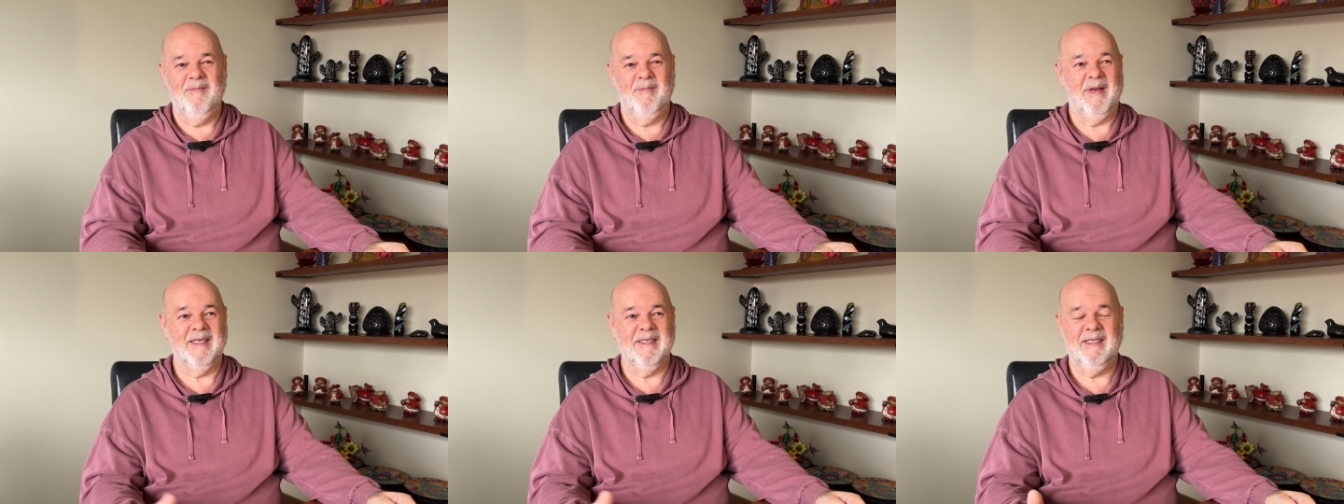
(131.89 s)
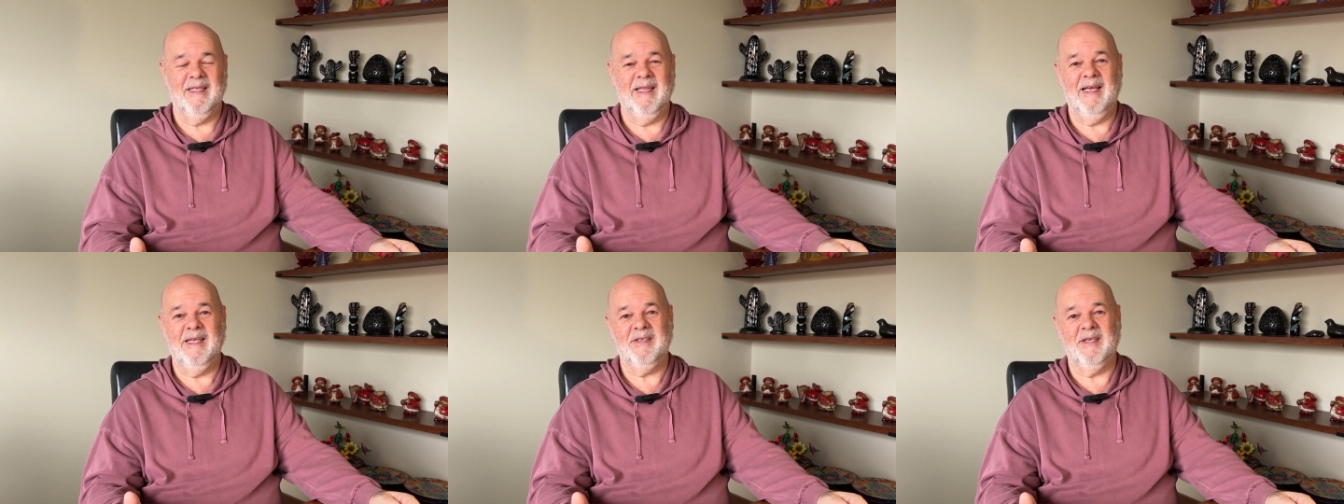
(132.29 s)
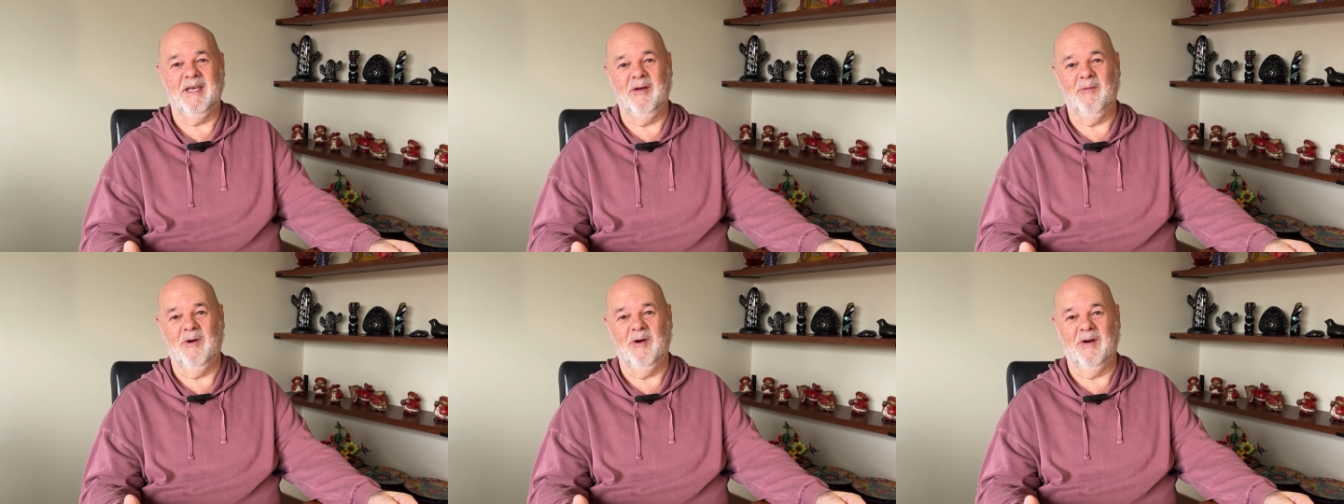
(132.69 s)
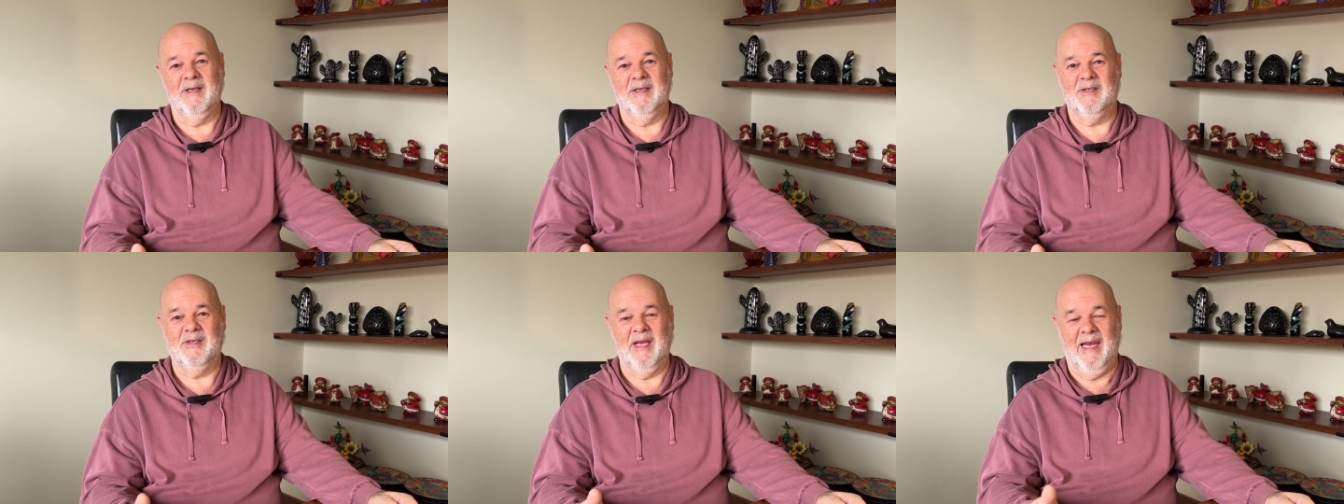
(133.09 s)
because the last thing you want
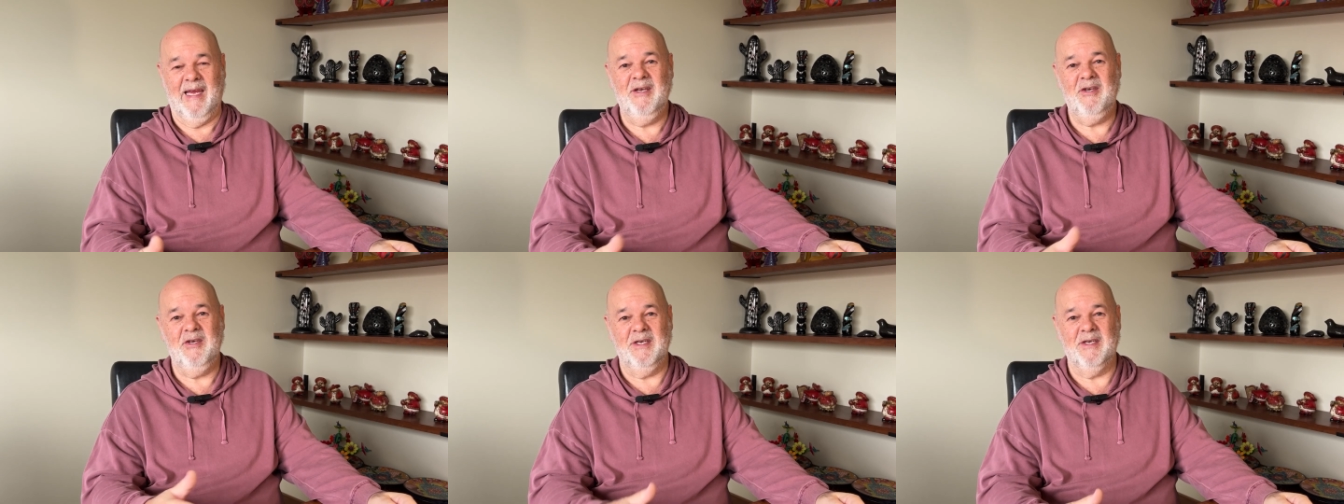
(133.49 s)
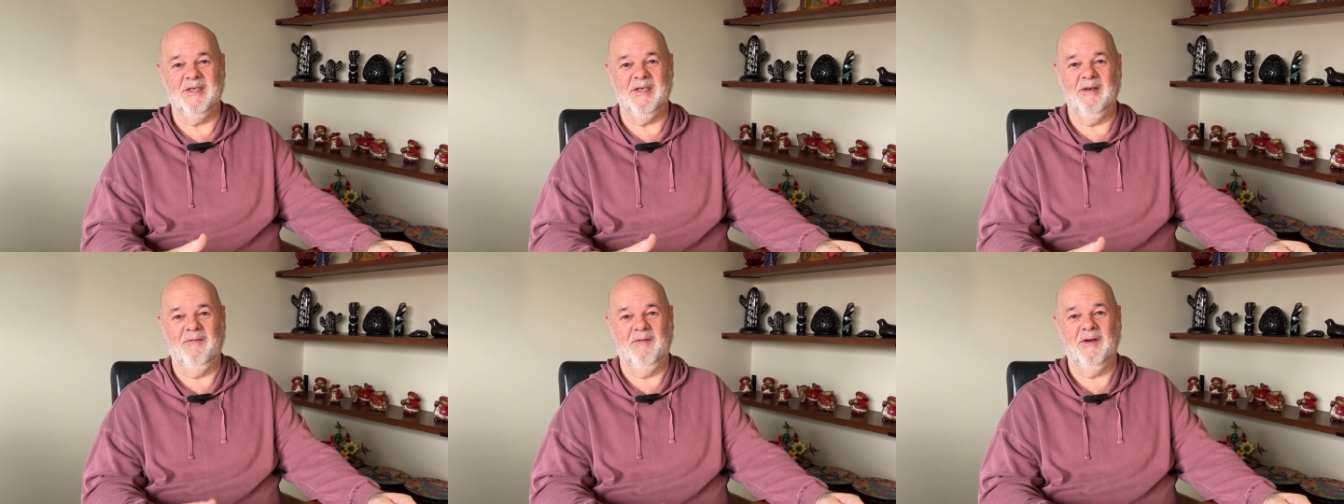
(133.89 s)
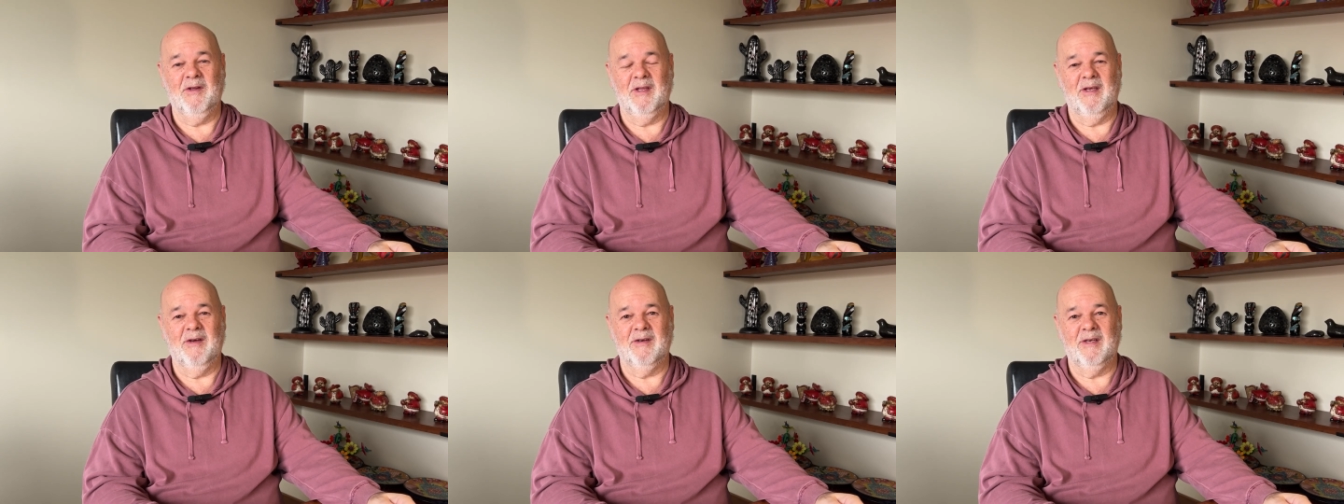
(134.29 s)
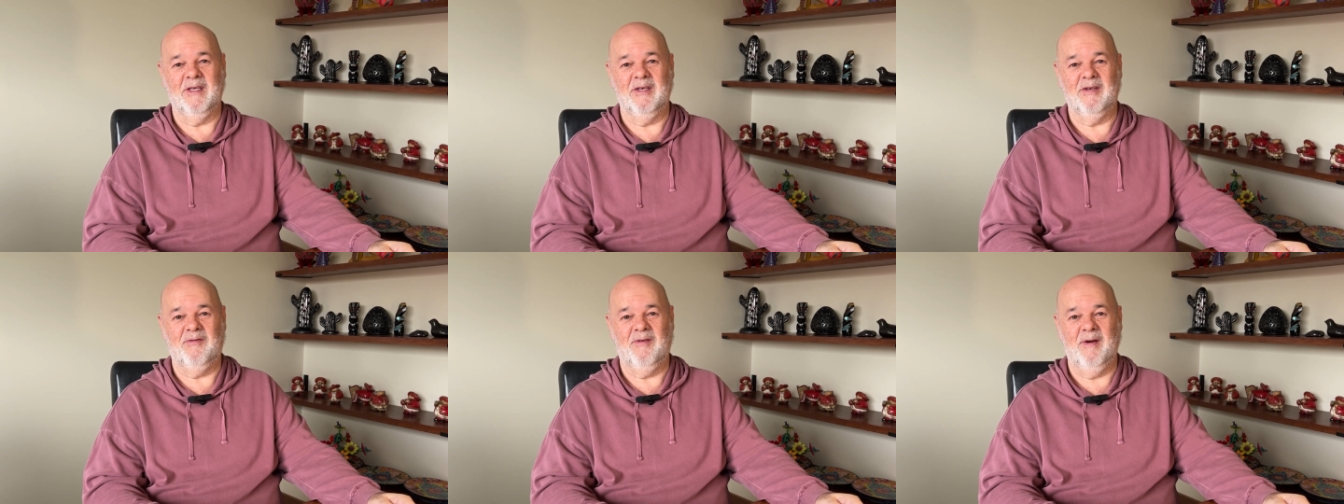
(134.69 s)
is to injure yourself early on in
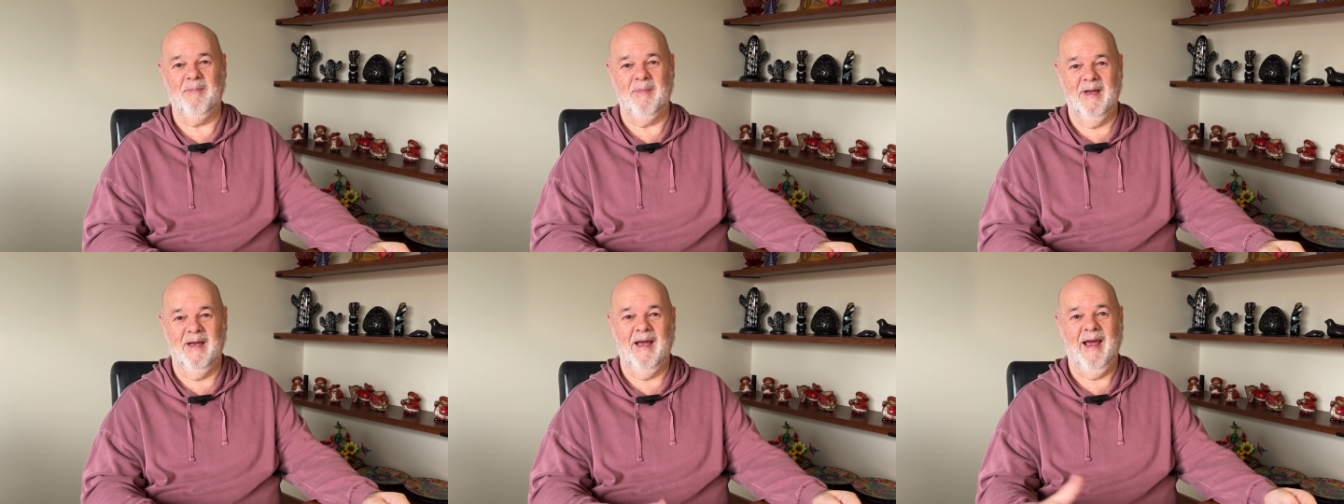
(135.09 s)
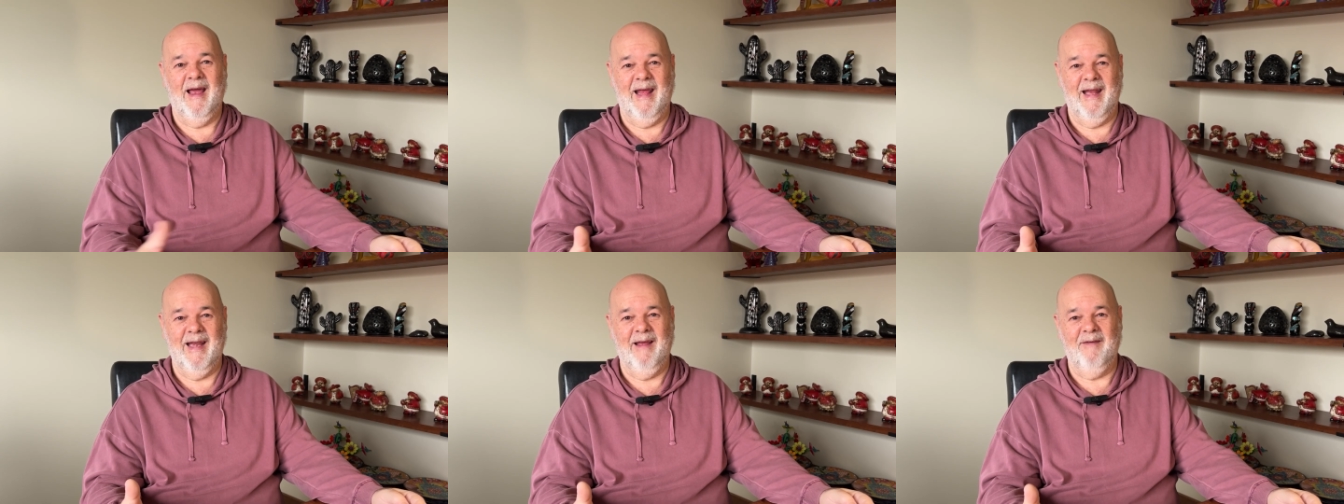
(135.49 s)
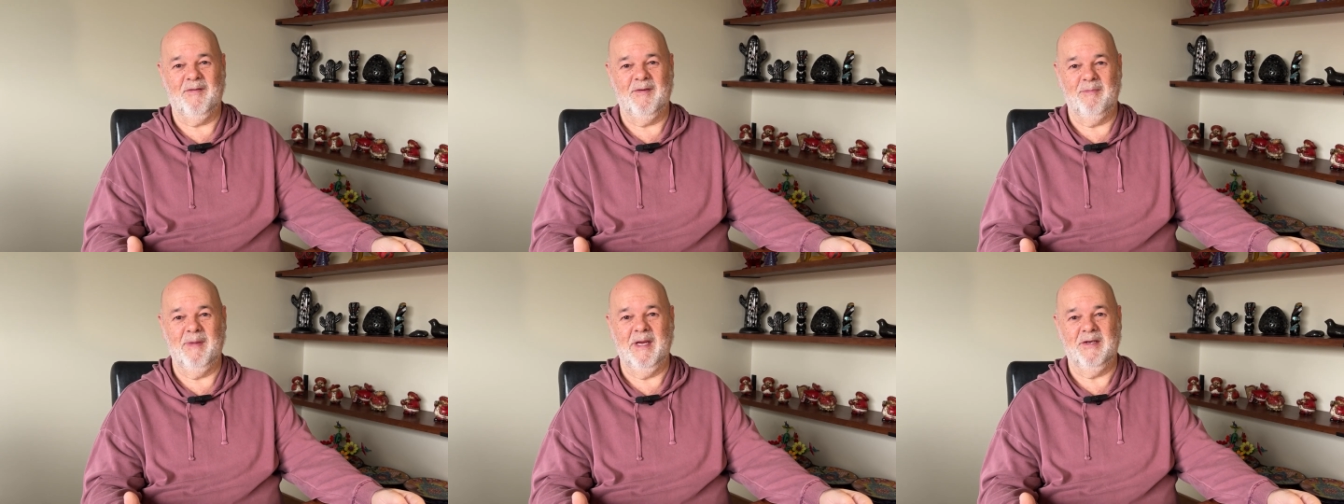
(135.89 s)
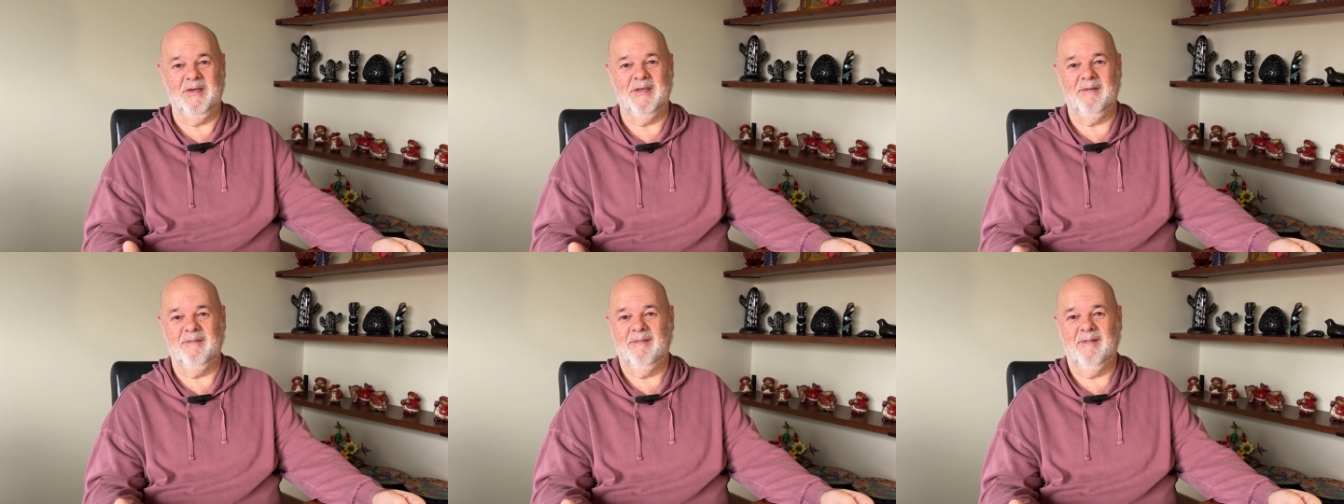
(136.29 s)
your trip and have to
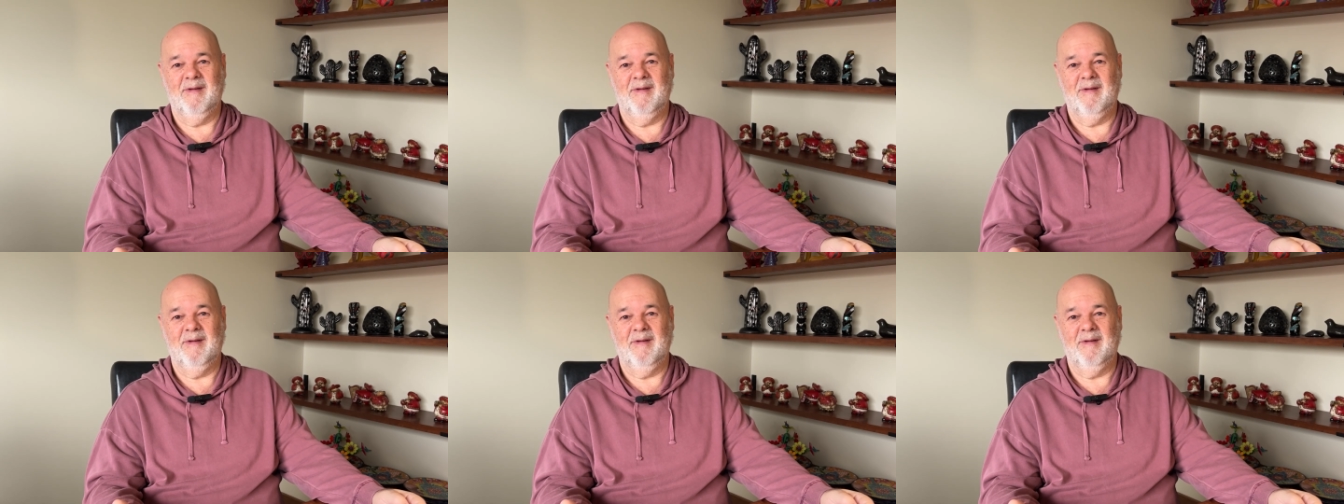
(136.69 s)
miss